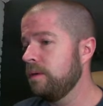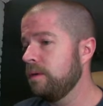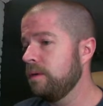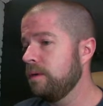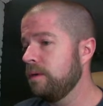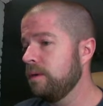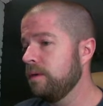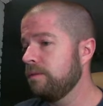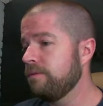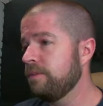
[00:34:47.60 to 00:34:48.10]

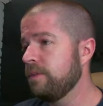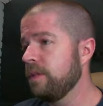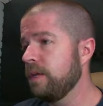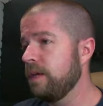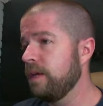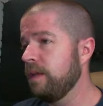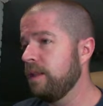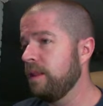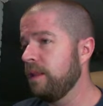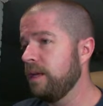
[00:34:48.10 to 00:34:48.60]
I feel like I
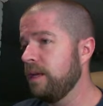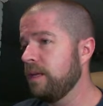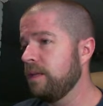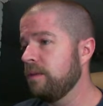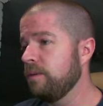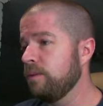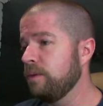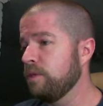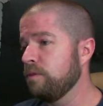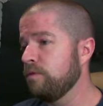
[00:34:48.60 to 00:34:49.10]
like the
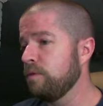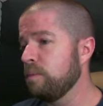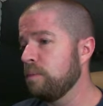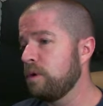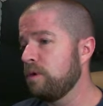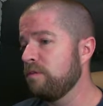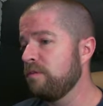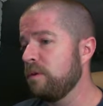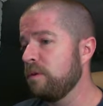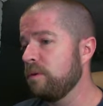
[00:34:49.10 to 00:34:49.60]
Wishful
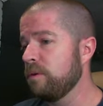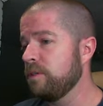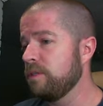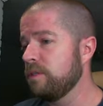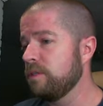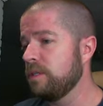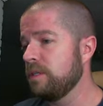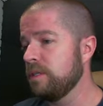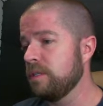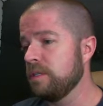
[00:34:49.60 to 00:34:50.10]
Merfolk just
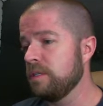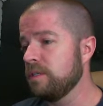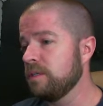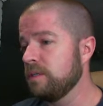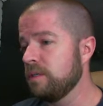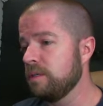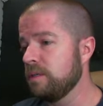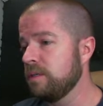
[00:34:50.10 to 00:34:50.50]
because